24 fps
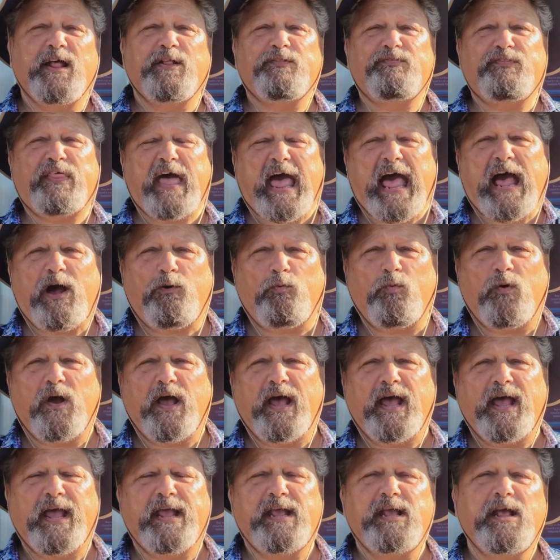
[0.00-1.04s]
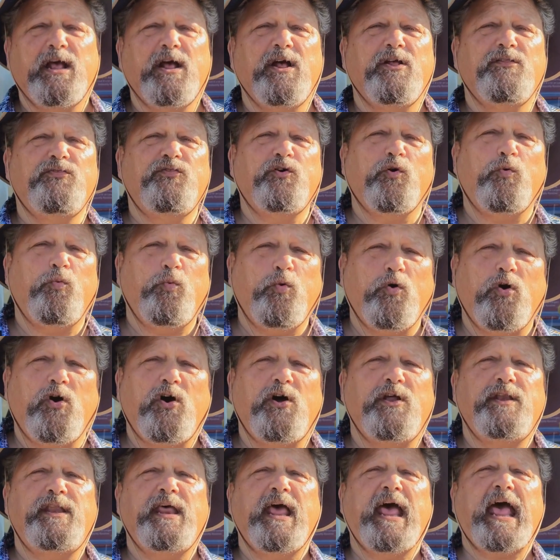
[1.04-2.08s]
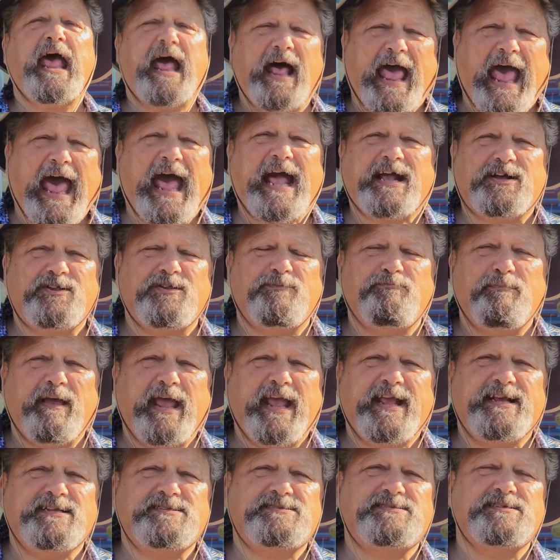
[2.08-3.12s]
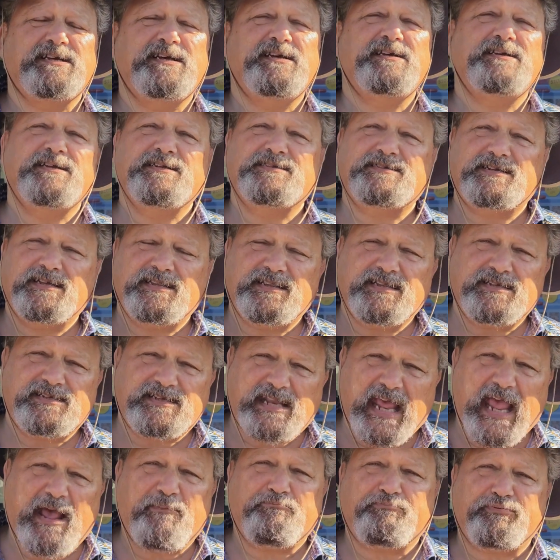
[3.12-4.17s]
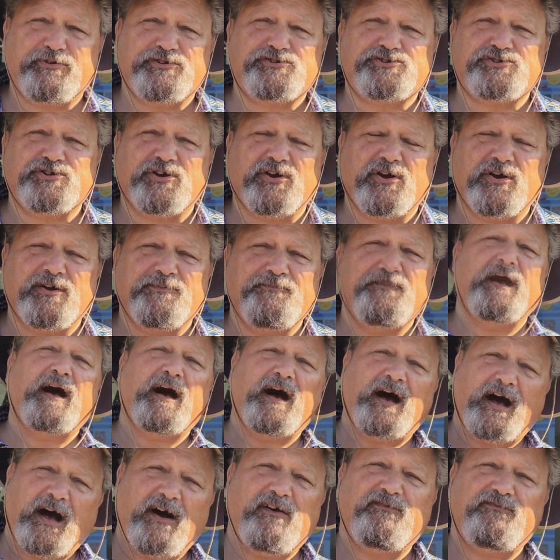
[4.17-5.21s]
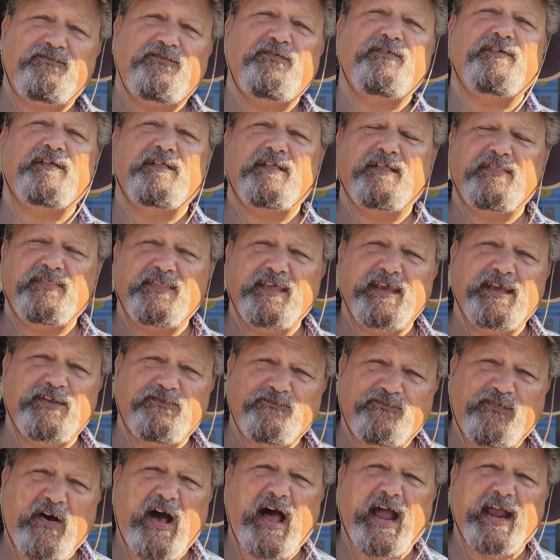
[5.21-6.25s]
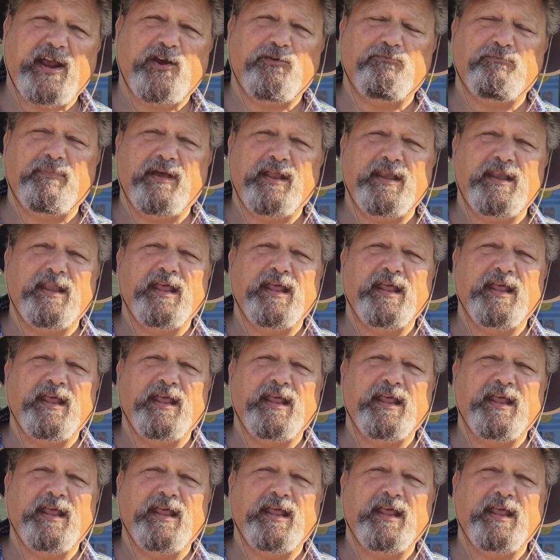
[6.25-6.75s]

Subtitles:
That way, the wood acclimates to the temperature of the environment.